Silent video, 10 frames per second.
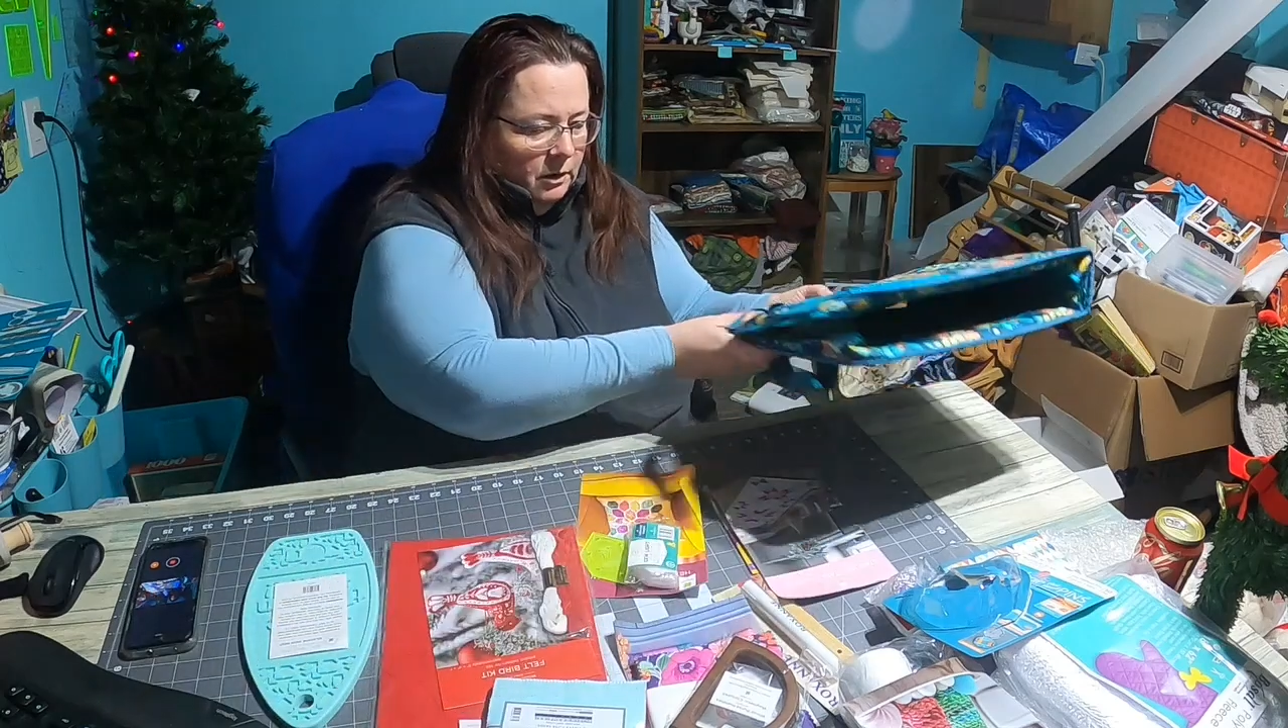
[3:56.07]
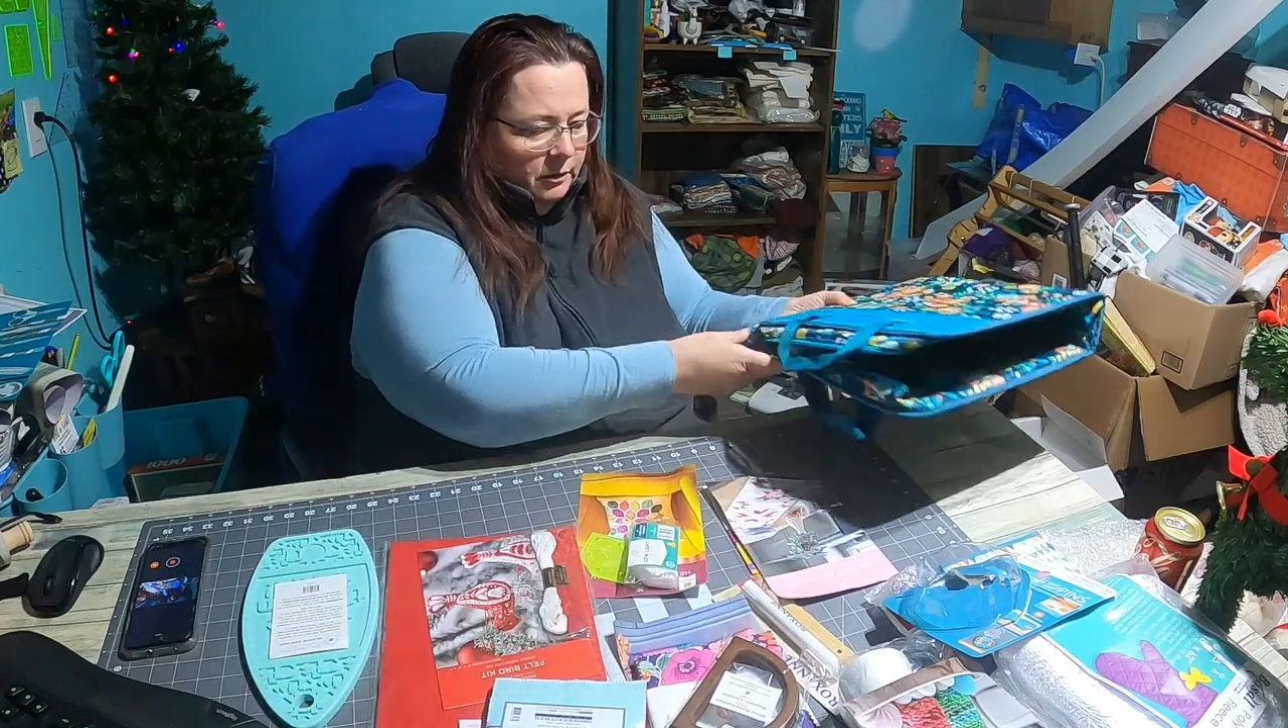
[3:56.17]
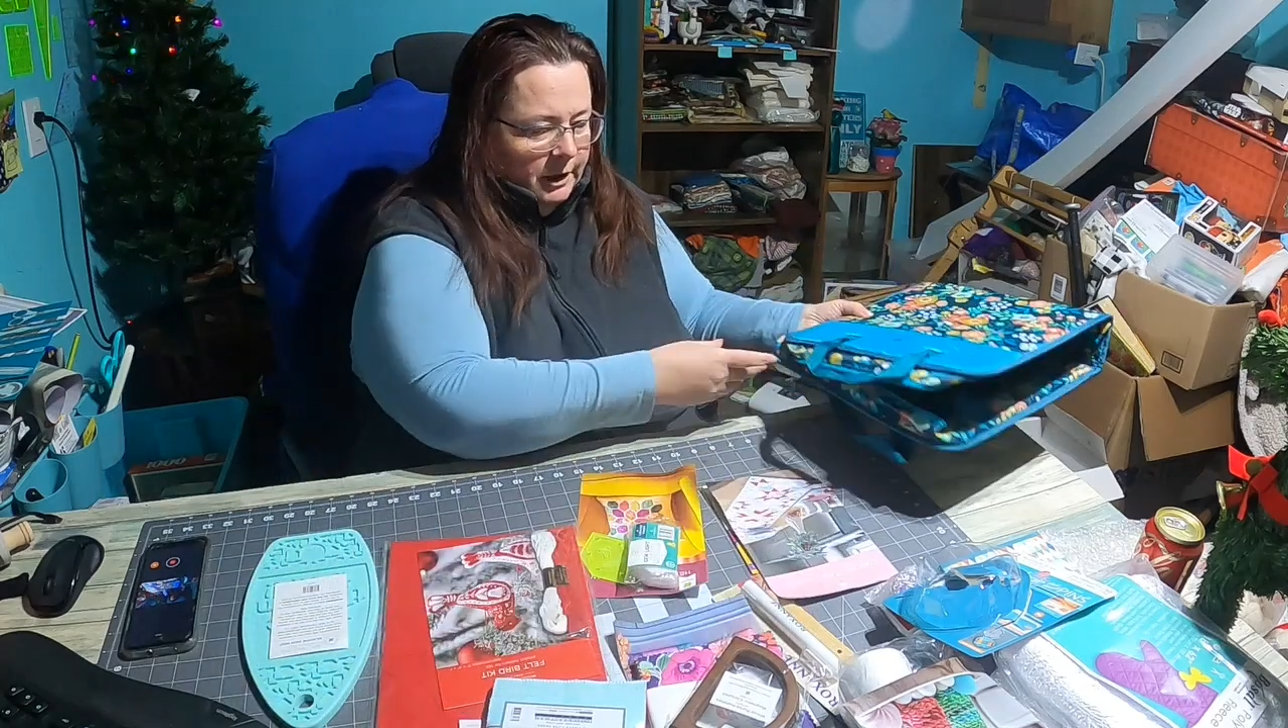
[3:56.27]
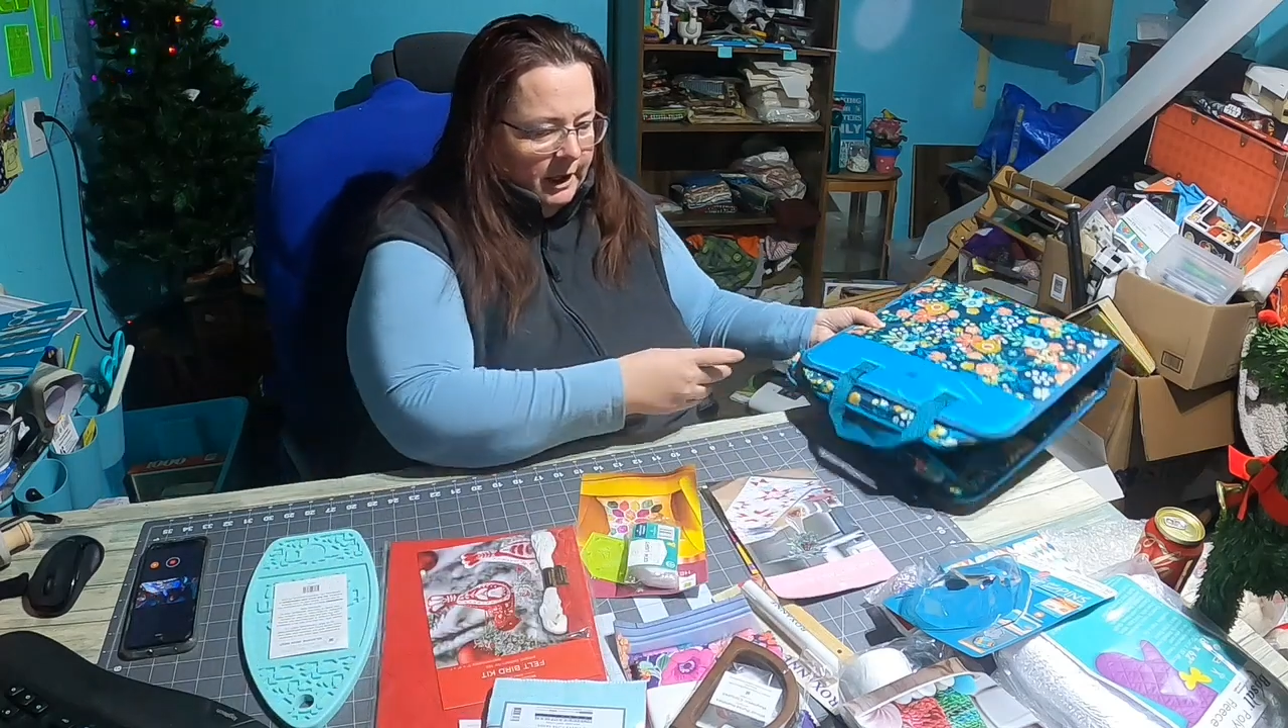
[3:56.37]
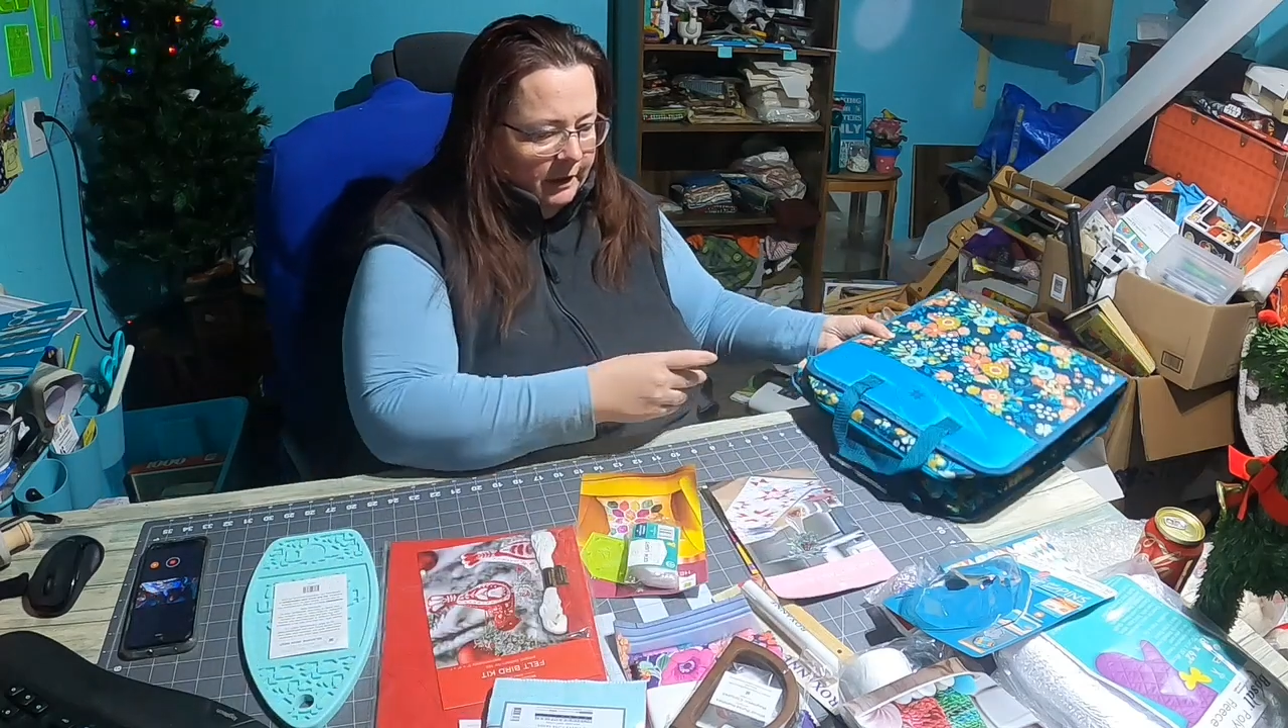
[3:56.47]

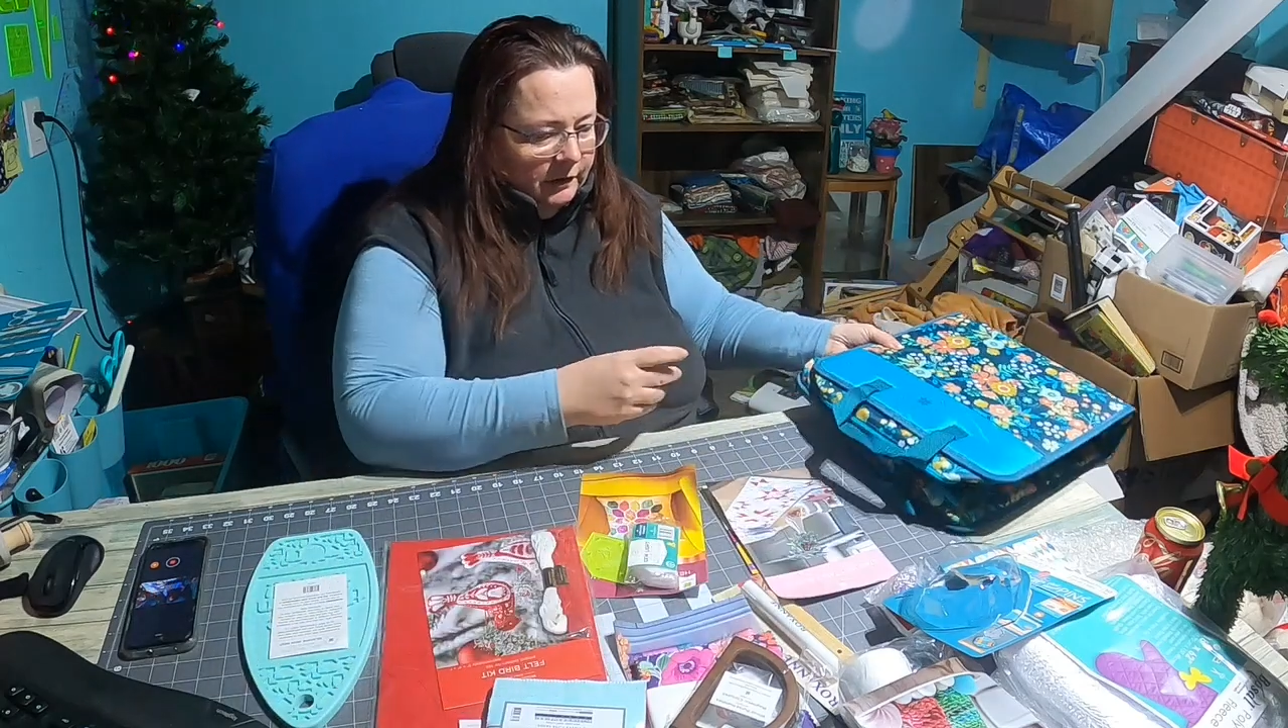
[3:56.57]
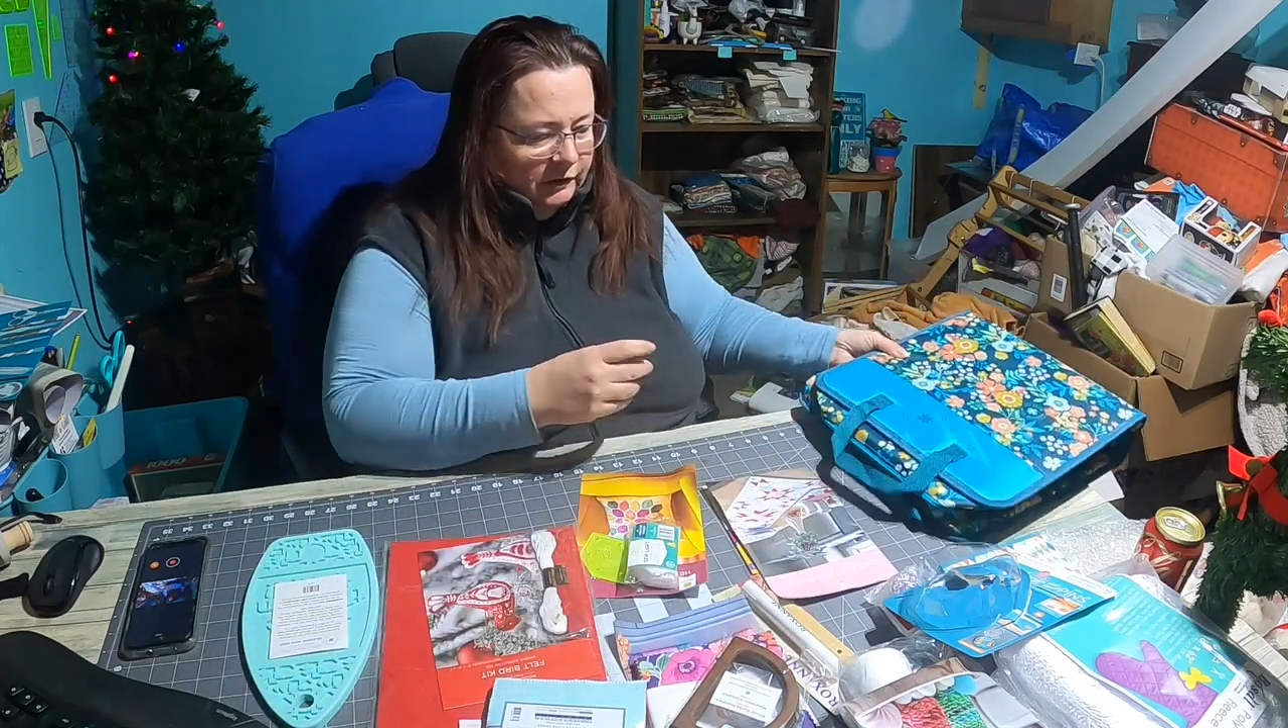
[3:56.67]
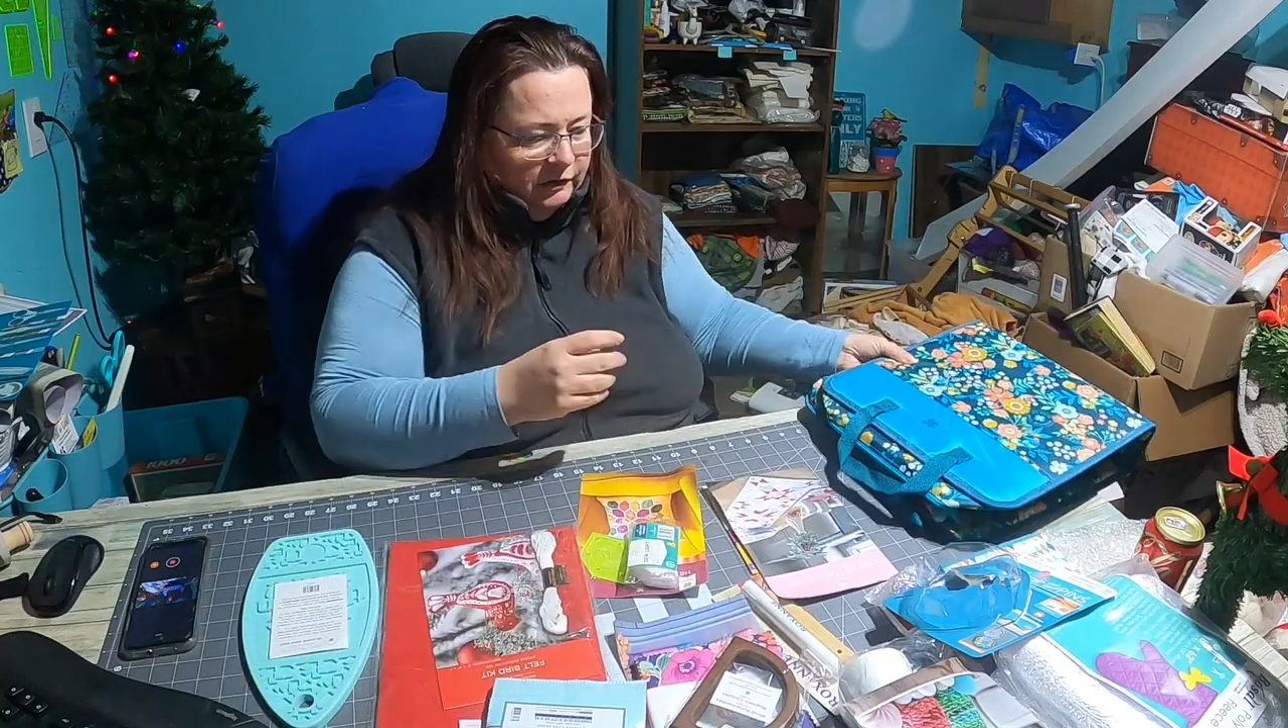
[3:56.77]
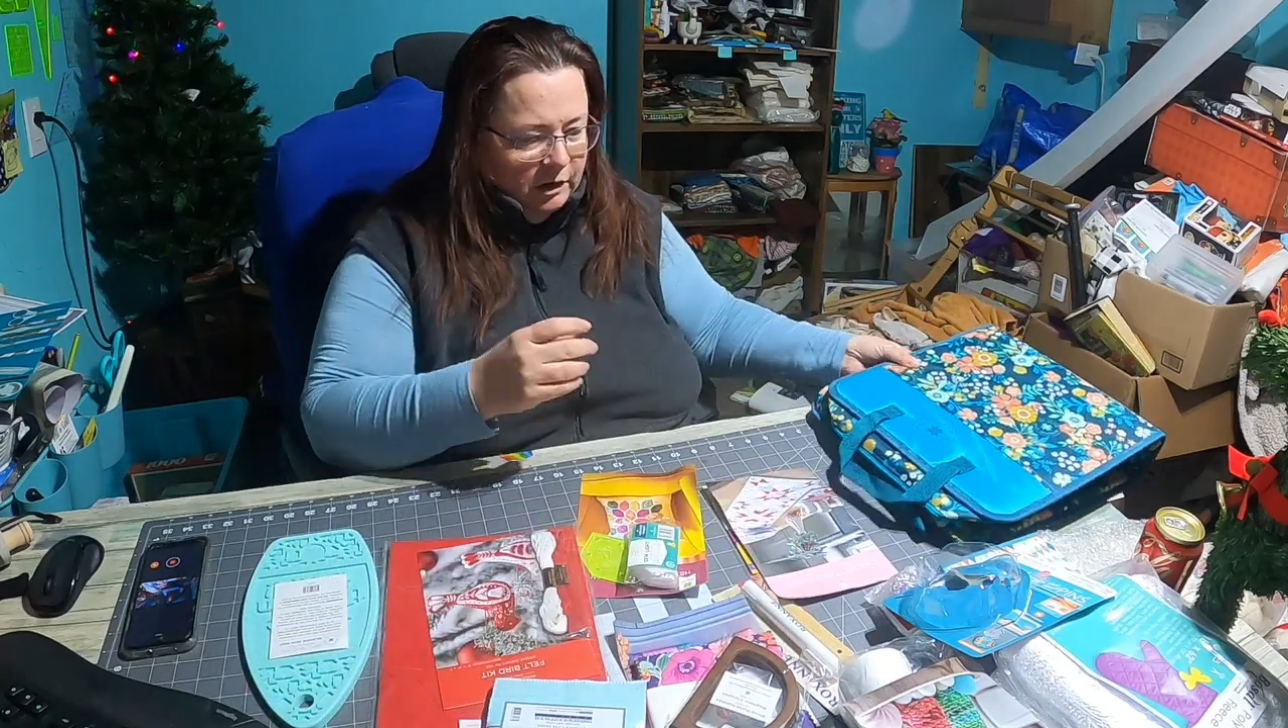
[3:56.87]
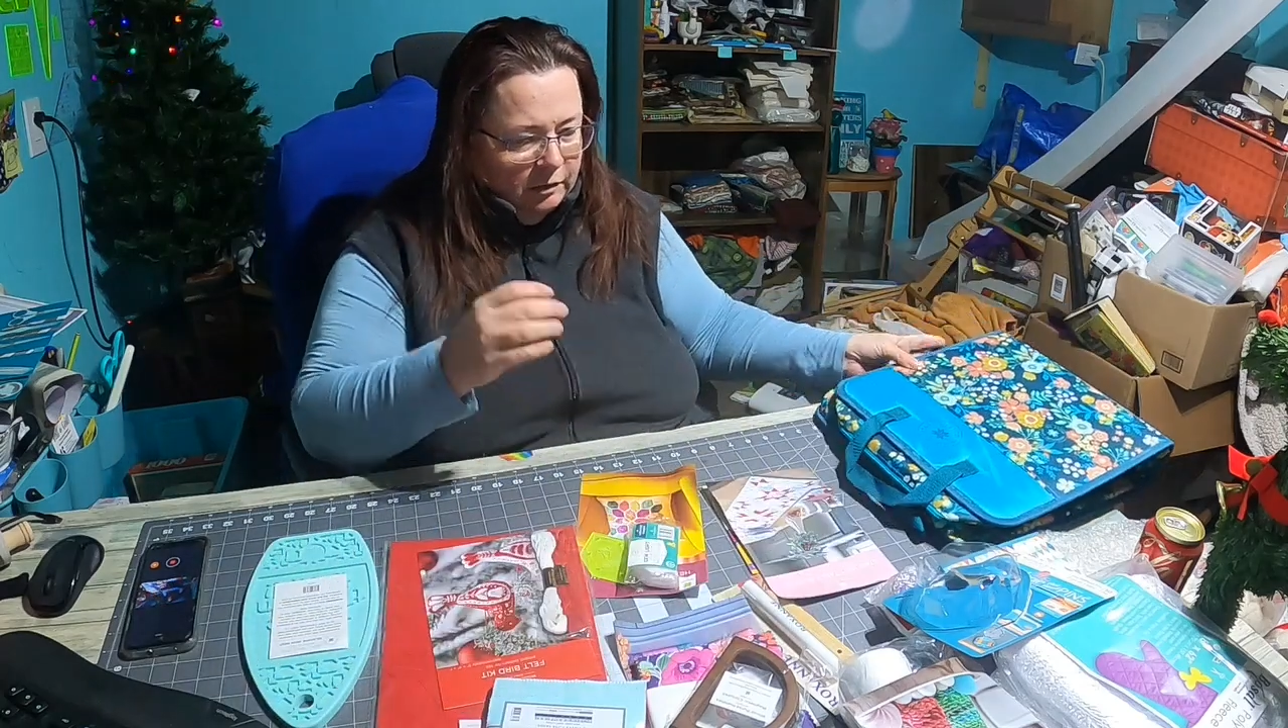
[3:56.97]
Okay,
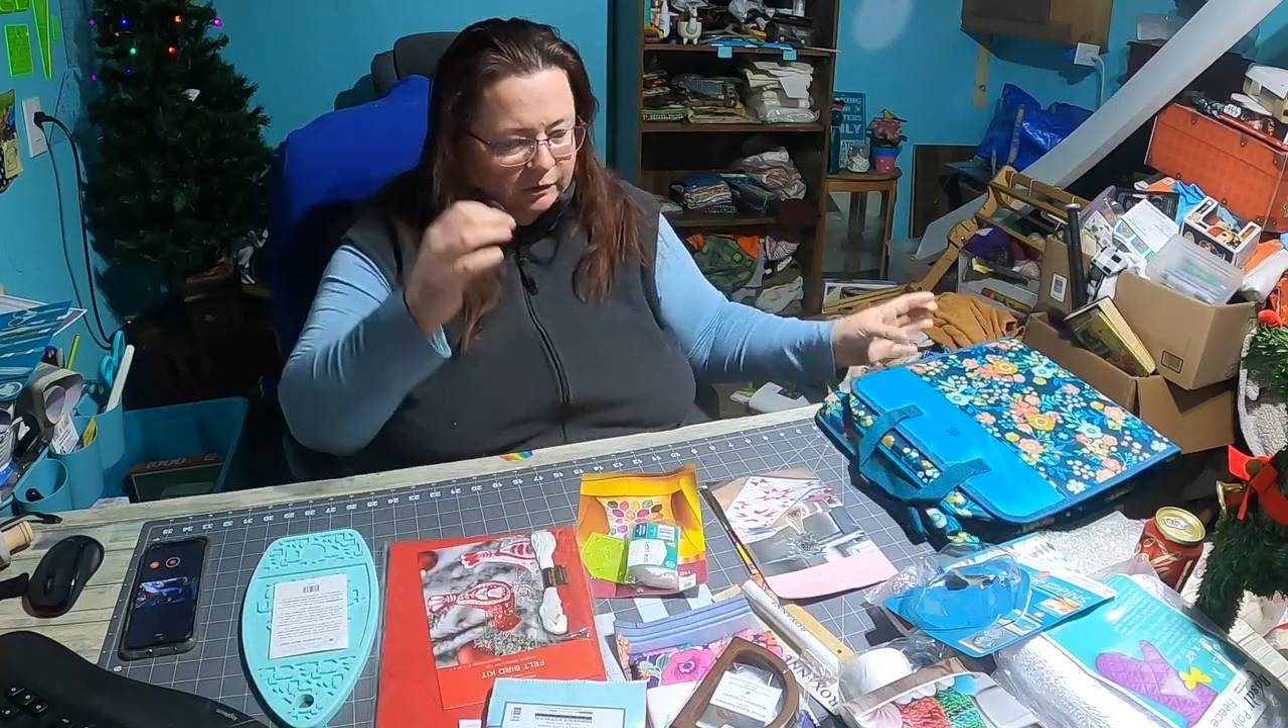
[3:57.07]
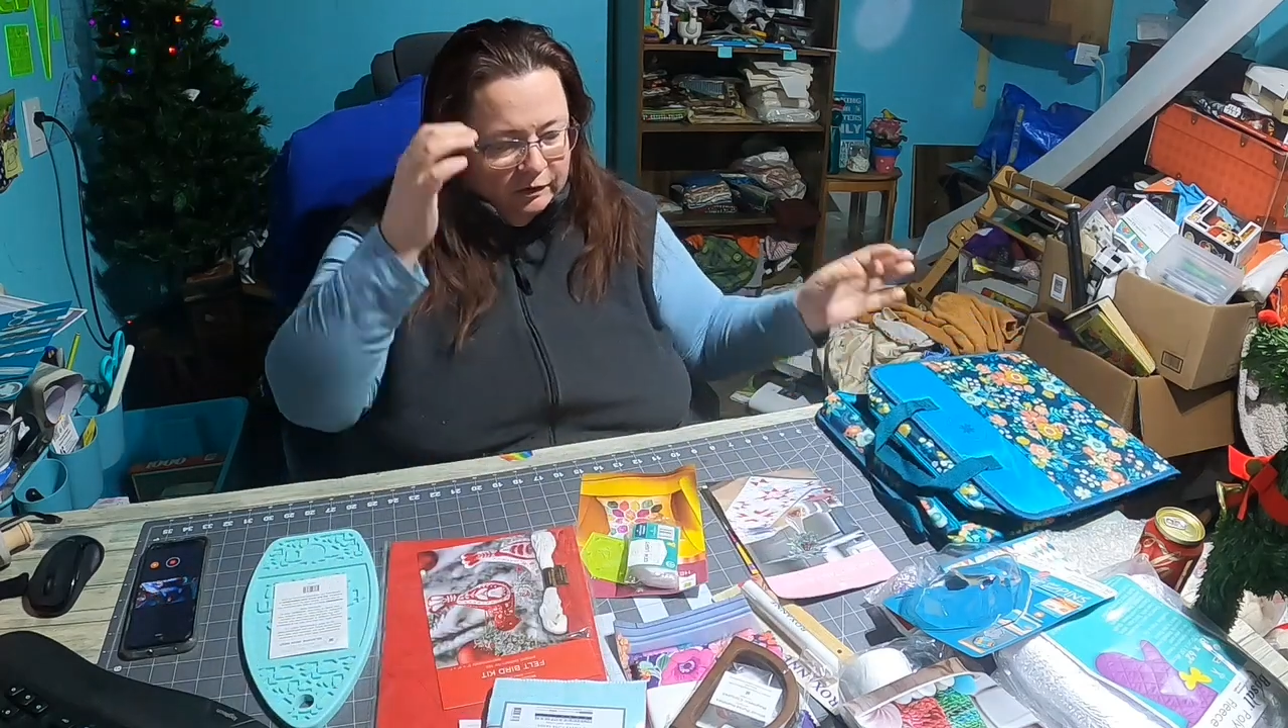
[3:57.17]
so